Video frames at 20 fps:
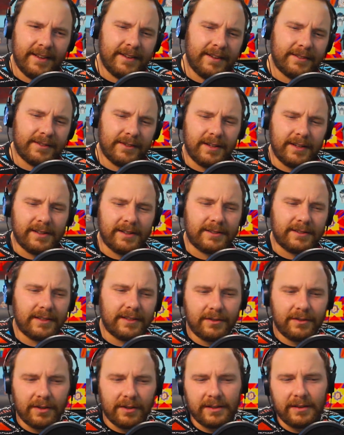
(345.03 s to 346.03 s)
So yeah, it's
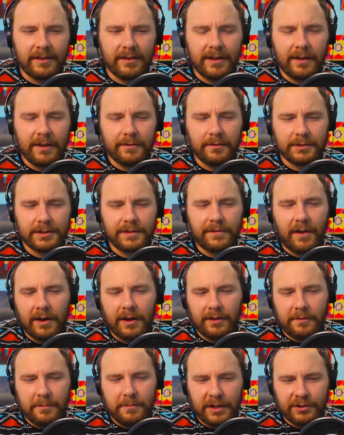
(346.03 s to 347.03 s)
interesting the devil is
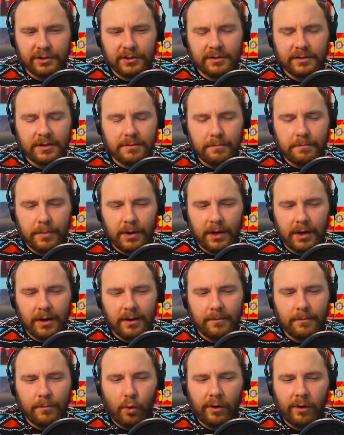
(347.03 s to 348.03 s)
finally mentioned,
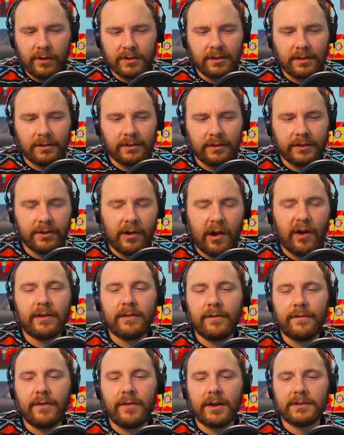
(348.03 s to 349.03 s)
but more as a literary
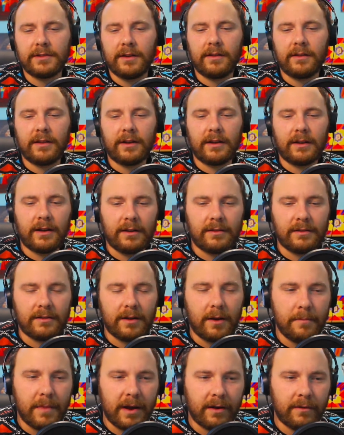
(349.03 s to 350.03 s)
device, I think, and
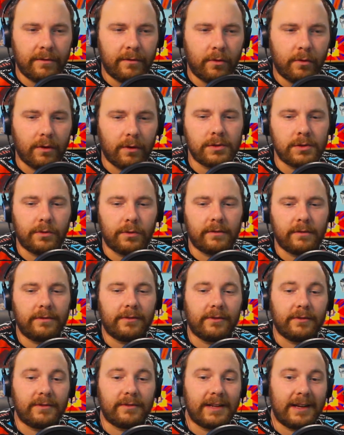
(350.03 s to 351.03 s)
a metaphor sort of
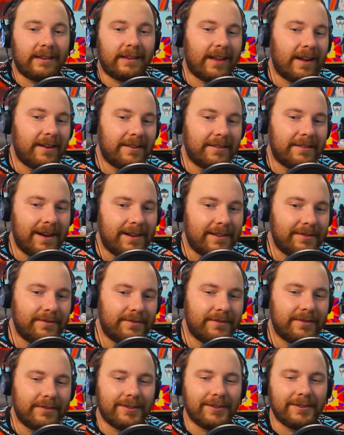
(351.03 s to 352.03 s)
for taking that dive
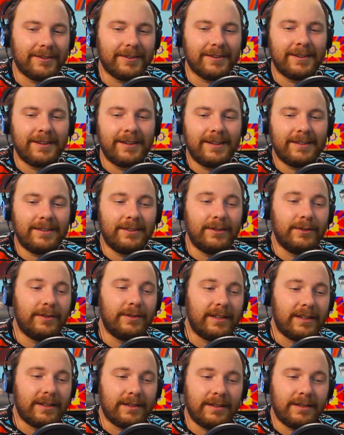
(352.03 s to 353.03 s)
or to do
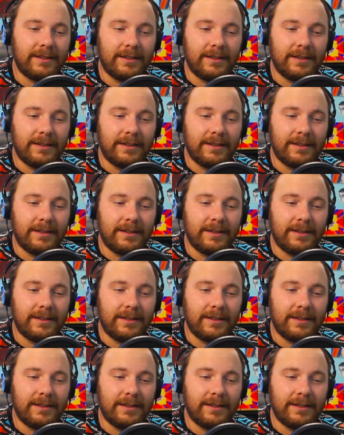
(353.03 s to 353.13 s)
the